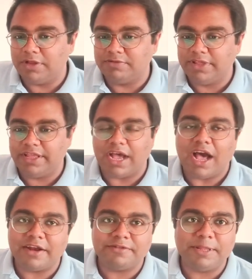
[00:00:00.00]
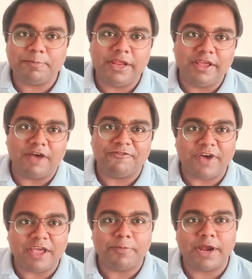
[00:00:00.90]
They play a
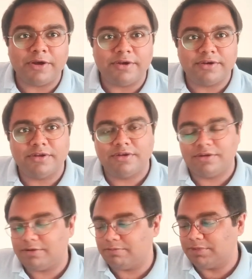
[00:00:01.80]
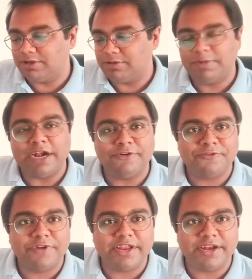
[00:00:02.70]
firebrand brand of
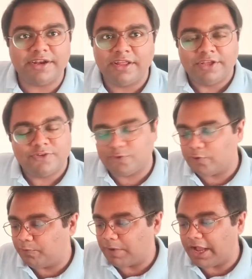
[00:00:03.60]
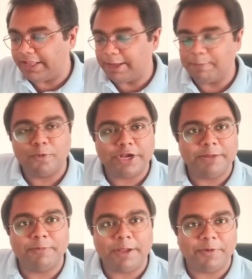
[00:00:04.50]
cricket. So I am putting
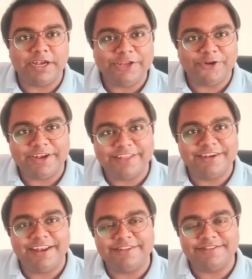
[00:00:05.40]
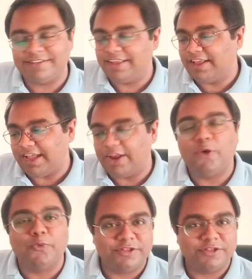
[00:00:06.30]
my money on Netherlands along with